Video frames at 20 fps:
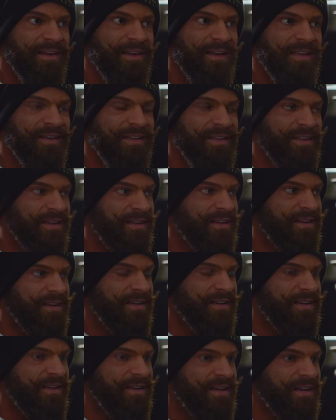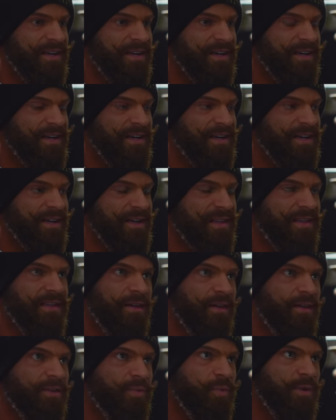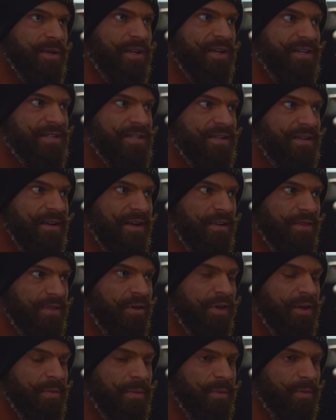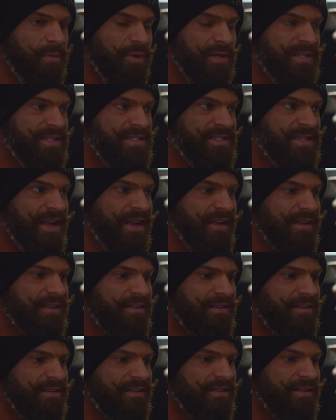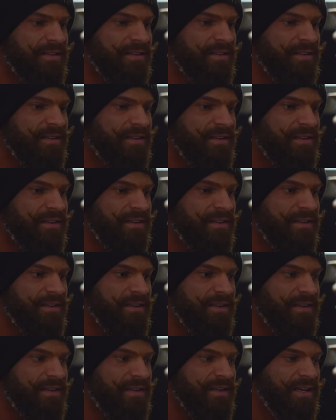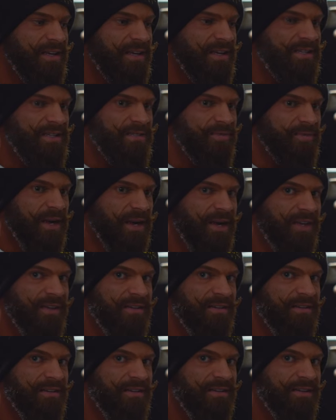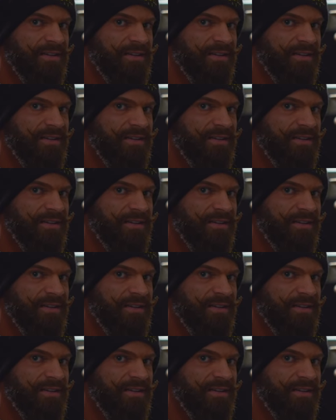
And then I thought about what he said, and he's right.